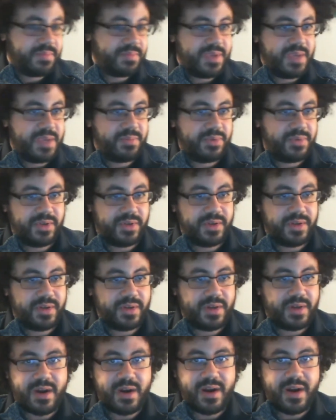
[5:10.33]
people
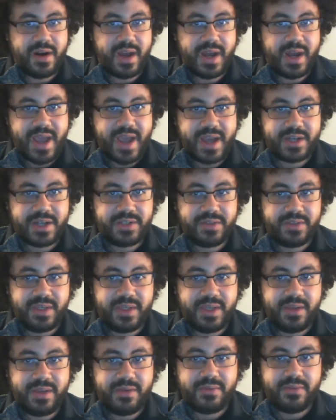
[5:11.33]
are not
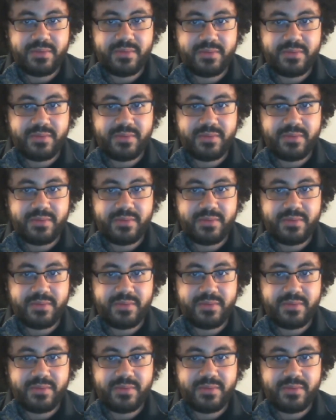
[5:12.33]
actually